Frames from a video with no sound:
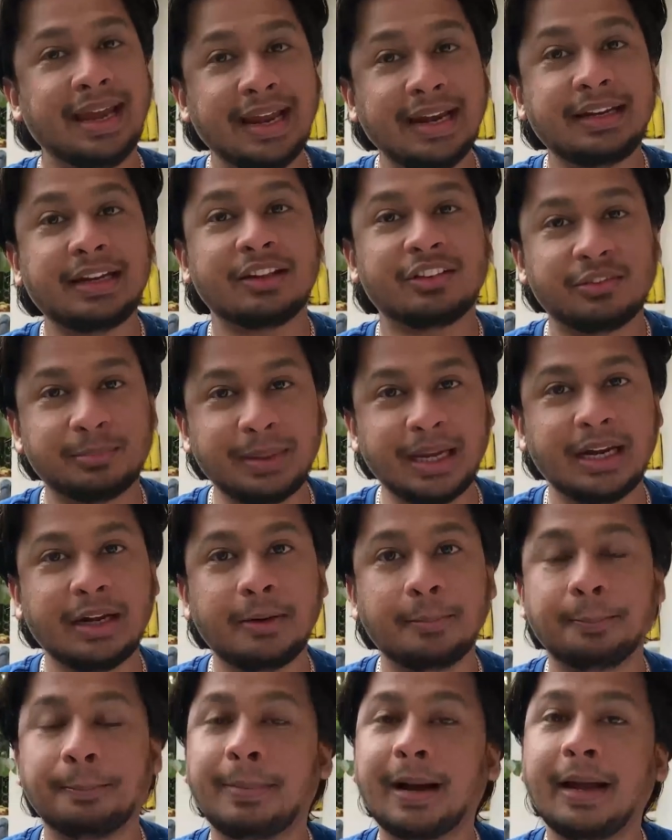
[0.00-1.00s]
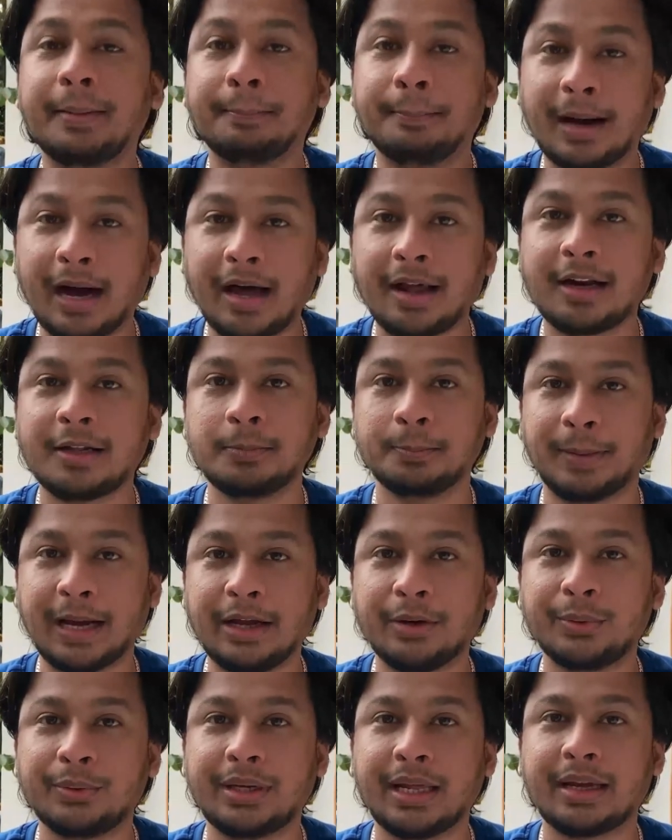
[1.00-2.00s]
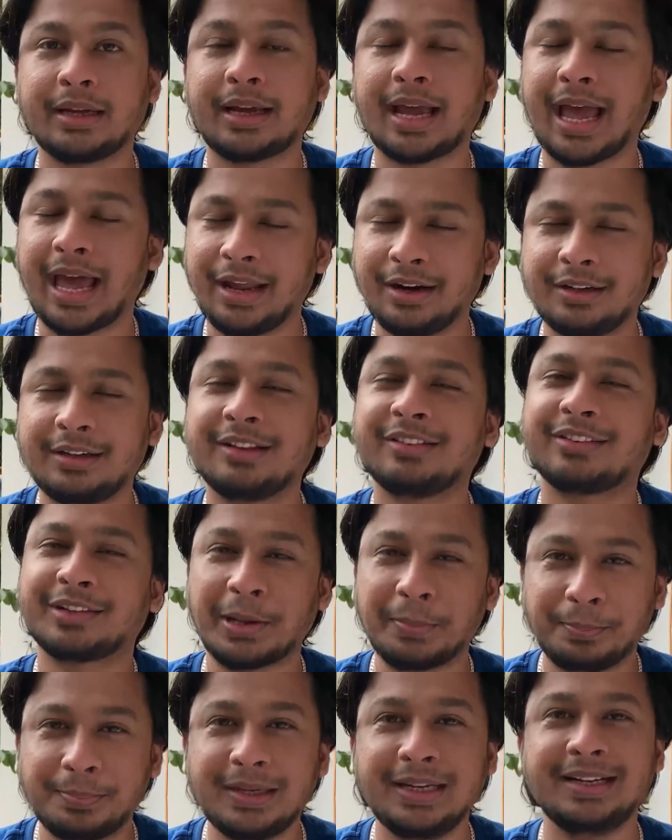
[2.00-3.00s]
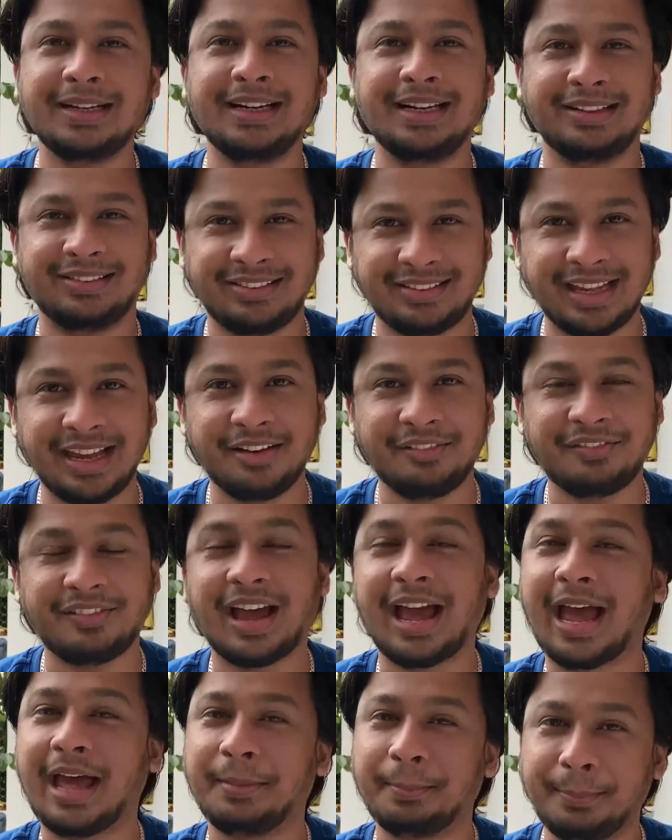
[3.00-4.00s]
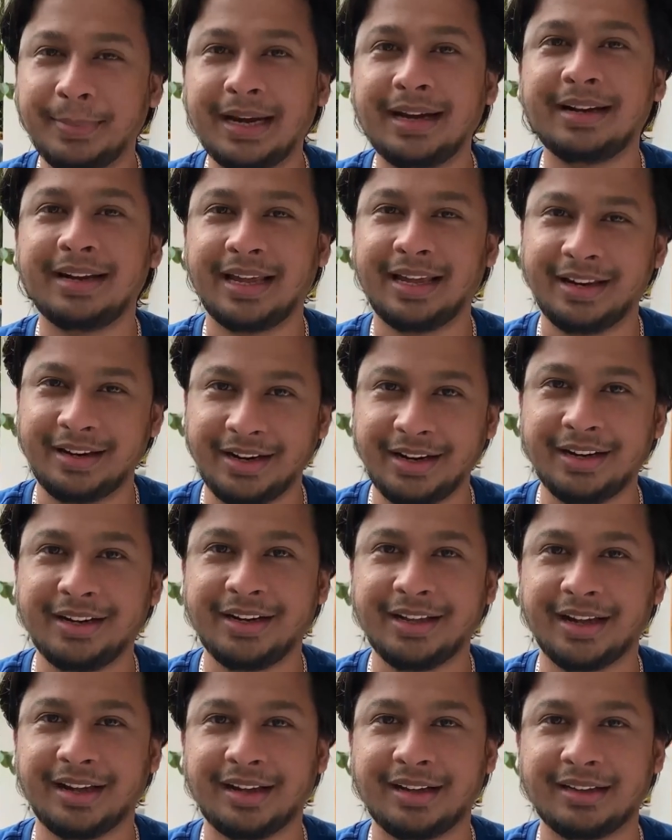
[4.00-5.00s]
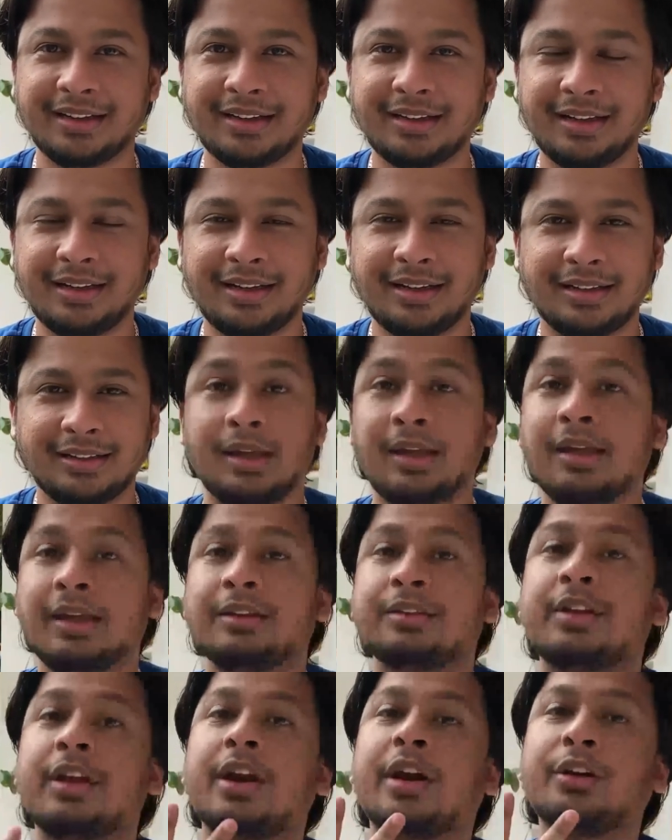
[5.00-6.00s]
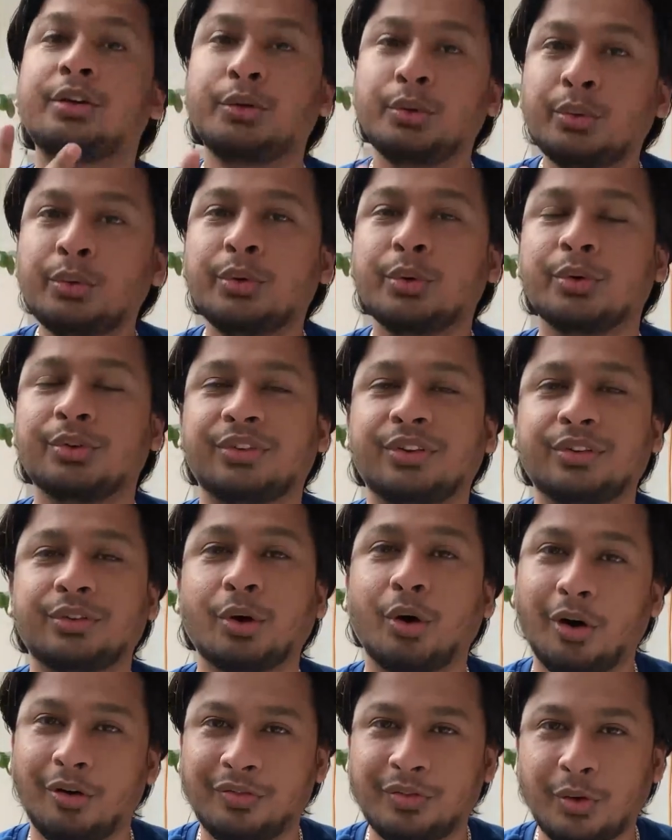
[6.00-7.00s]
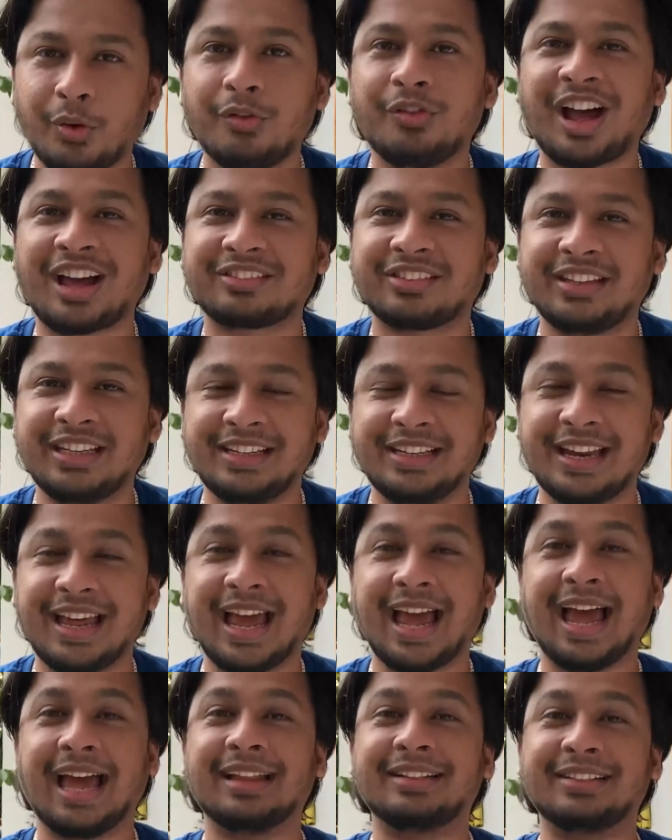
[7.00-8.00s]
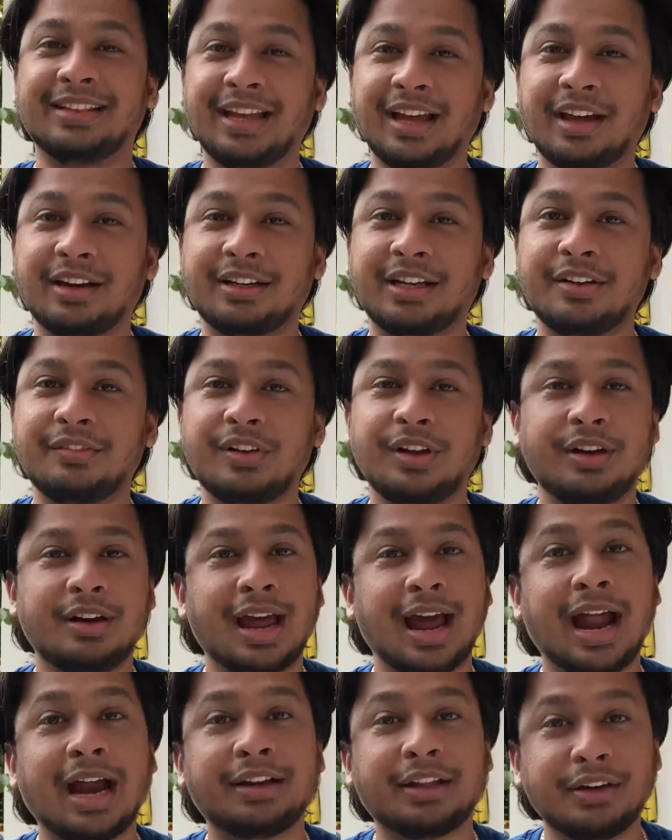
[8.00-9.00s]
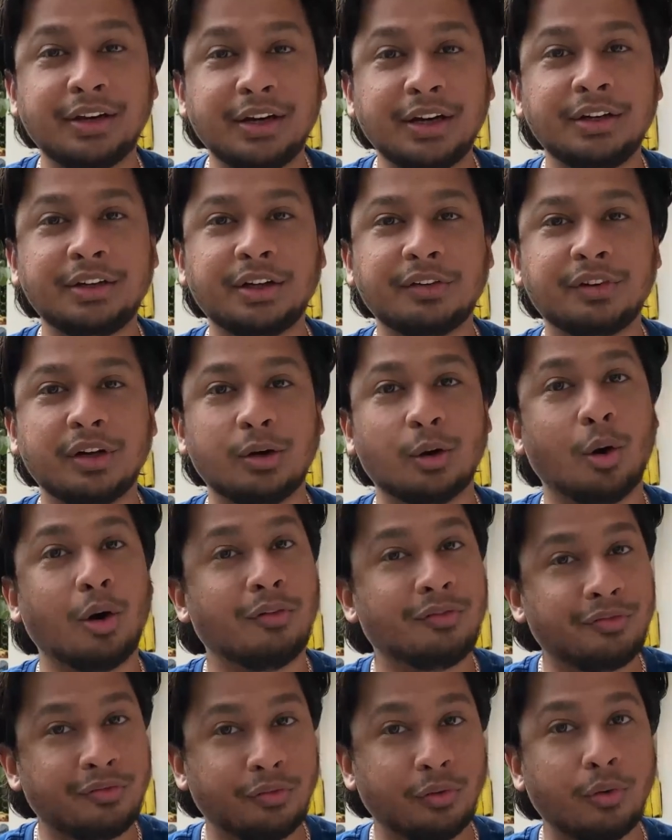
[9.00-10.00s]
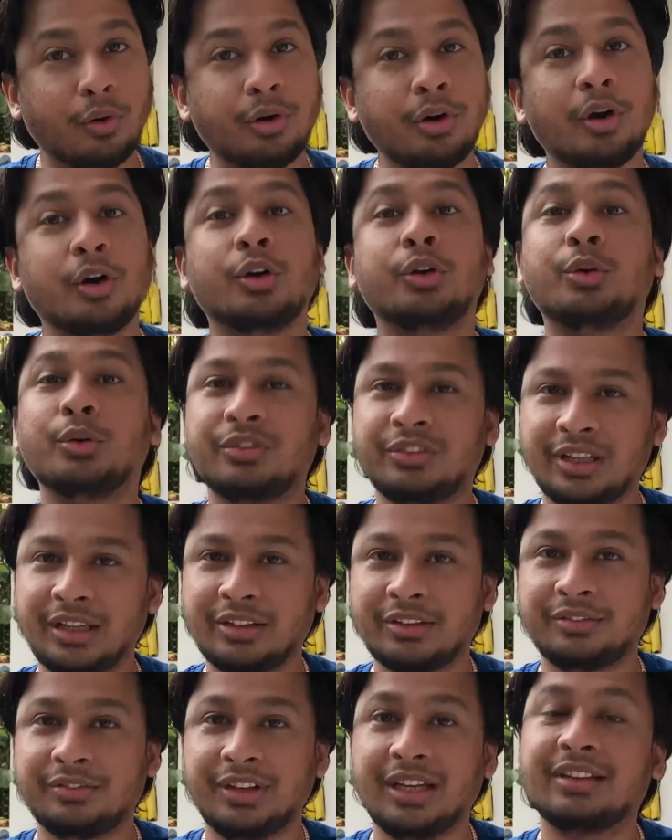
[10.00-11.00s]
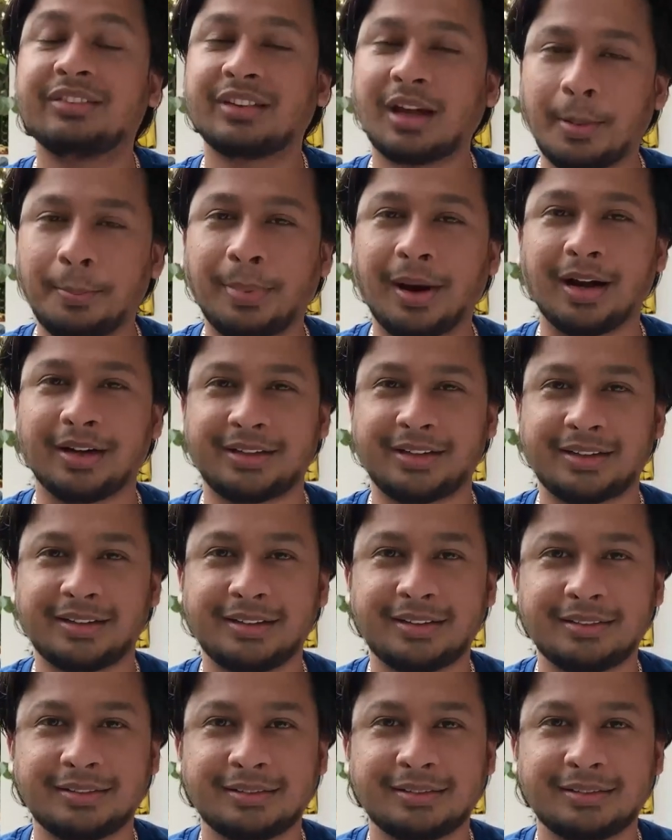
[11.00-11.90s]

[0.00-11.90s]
It is made by Bharat Biotech and it is completely safe and made in India. There are two doses of COVAXIN and they are given at an interval of 4 to 6 weeks apart.